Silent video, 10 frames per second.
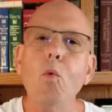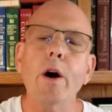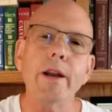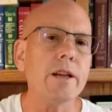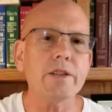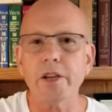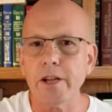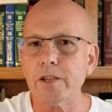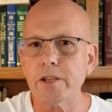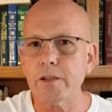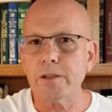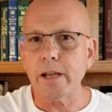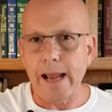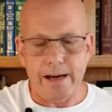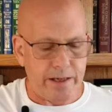what is and
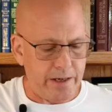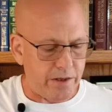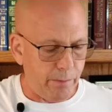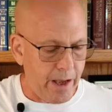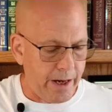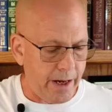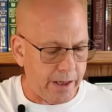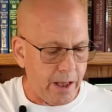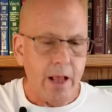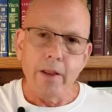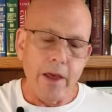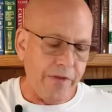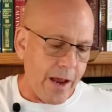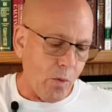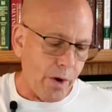isn't anti-Semitic,
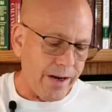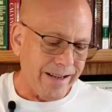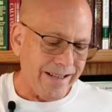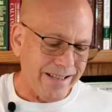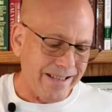that they would